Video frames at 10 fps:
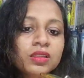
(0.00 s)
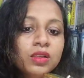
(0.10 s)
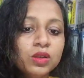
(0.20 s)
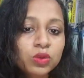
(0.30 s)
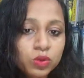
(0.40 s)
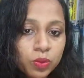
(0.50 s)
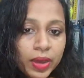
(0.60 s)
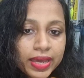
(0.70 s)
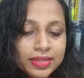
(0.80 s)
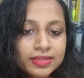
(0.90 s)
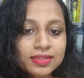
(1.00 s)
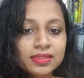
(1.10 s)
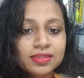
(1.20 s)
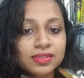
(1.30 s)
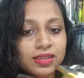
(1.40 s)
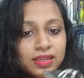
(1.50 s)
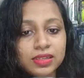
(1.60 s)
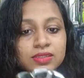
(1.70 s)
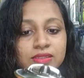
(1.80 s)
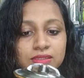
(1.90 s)
The look wise, this reel
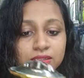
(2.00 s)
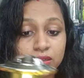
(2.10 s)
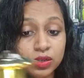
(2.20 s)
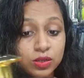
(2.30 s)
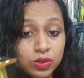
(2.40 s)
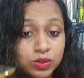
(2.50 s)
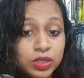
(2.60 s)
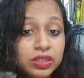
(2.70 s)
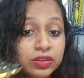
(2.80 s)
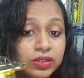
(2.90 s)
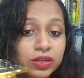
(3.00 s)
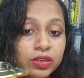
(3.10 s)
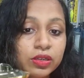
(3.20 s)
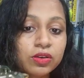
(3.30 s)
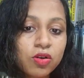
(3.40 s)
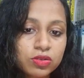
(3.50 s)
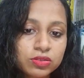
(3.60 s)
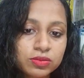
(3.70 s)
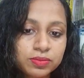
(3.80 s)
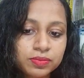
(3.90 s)
is looking really
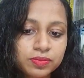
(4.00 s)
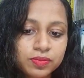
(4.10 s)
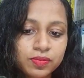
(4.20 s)
awesome.